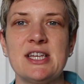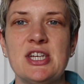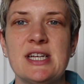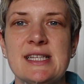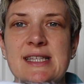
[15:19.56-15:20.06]
As
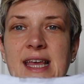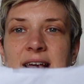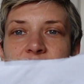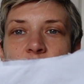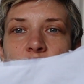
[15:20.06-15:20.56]
you can see,
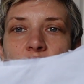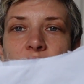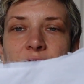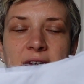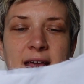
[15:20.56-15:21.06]
I've not
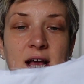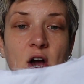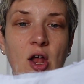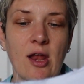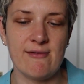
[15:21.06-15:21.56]
got the
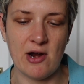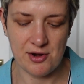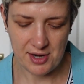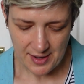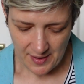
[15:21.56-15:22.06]
collar
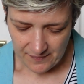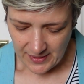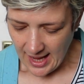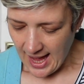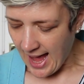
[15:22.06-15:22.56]
on.
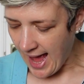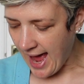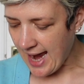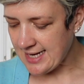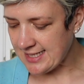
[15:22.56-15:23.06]

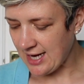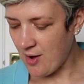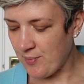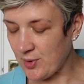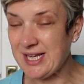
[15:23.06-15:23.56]

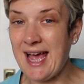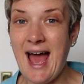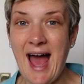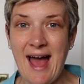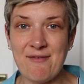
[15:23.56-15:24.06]
But I
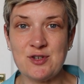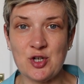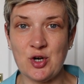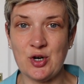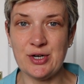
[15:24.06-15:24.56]
have
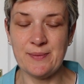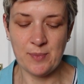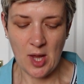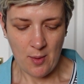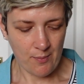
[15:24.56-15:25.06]
done
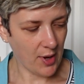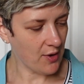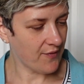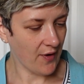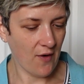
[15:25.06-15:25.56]

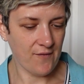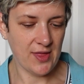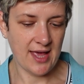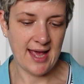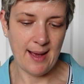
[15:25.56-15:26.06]
both of
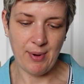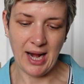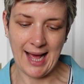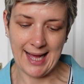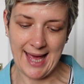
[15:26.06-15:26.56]
the
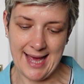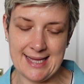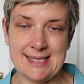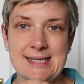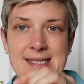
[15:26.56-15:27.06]

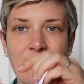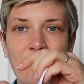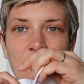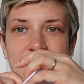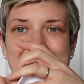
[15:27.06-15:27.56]
plackets
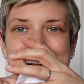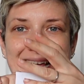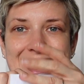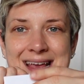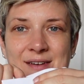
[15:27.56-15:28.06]
for the
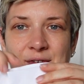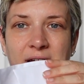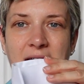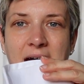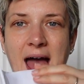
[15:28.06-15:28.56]
sleeve,
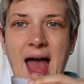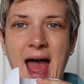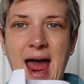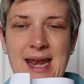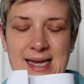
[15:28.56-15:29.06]

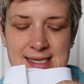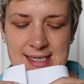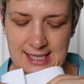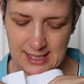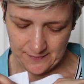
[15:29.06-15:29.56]

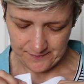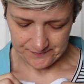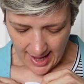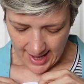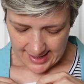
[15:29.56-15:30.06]
and
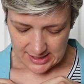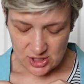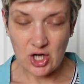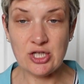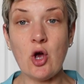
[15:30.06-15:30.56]
it's
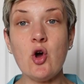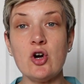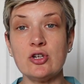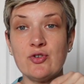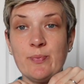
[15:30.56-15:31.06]
not
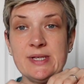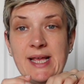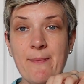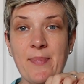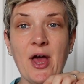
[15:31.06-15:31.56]

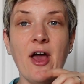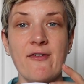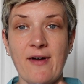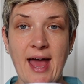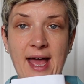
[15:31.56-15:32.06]
100%
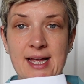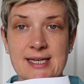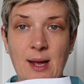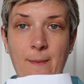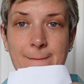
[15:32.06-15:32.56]

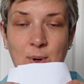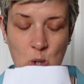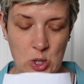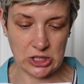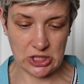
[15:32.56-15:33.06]
perfect,
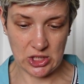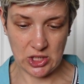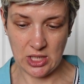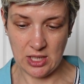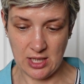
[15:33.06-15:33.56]
but
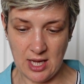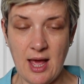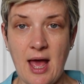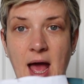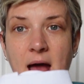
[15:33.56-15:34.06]

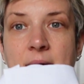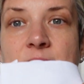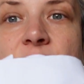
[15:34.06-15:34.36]
I'm